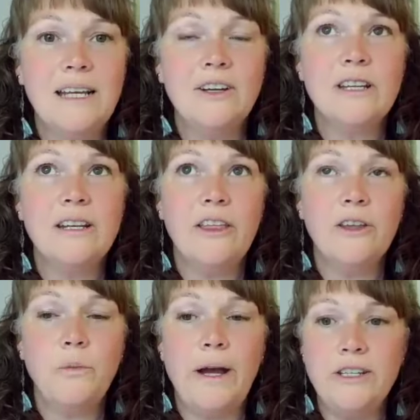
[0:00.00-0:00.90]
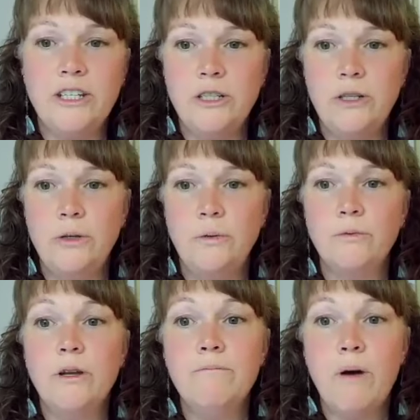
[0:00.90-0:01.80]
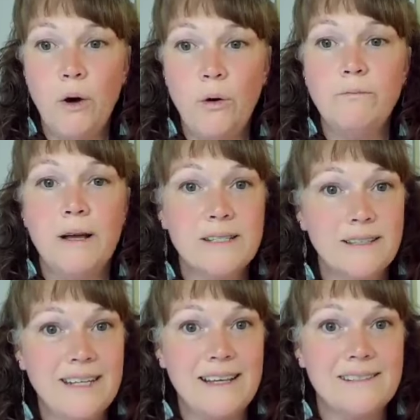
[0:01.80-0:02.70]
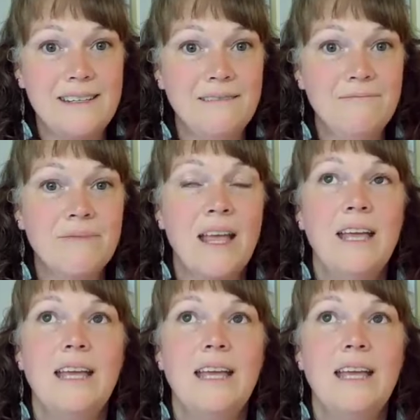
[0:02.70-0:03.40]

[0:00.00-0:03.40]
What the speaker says: Here's another way to do remote muscle testing